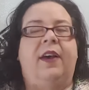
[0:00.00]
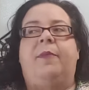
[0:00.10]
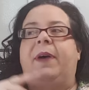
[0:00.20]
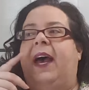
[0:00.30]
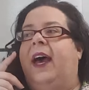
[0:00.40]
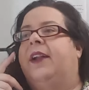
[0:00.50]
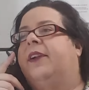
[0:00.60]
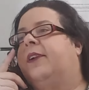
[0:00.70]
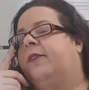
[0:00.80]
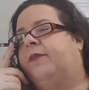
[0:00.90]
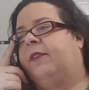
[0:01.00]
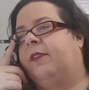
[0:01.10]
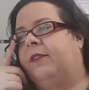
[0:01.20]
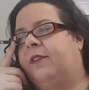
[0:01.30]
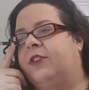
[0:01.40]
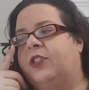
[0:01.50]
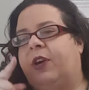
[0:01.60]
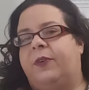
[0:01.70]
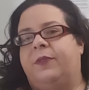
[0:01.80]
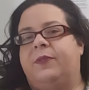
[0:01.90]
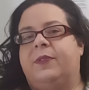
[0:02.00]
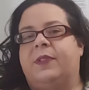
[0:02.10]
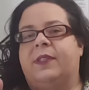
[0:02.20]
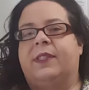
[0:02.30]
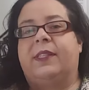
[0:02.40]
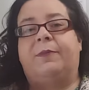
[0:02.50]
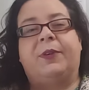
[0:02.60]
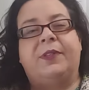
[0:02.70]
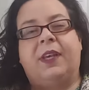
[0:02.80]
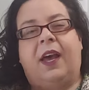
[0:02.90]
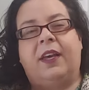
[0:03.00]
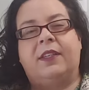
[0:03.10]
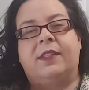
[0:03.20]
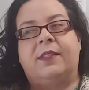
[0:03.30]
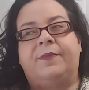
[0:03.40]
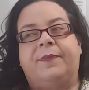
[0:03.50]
a pattern for the Joe's slipper socks